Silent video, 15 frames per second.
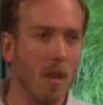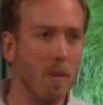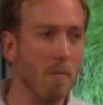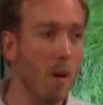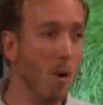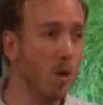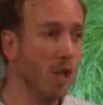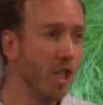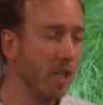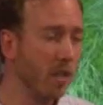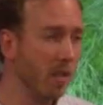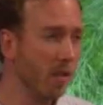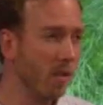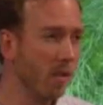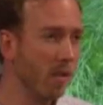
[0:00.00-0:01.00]

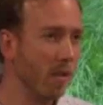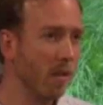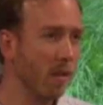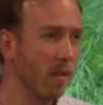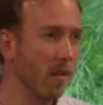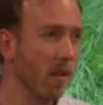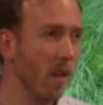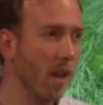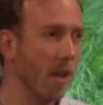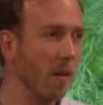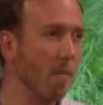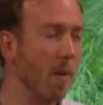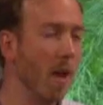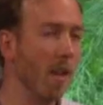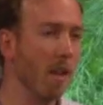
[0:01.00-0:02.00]
emotion, a
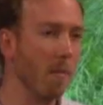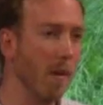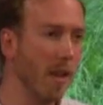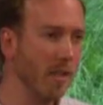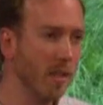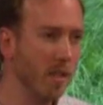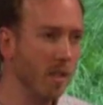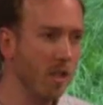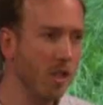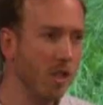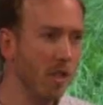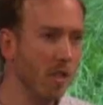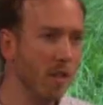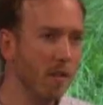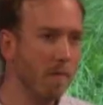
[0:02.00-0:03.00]
compelling message,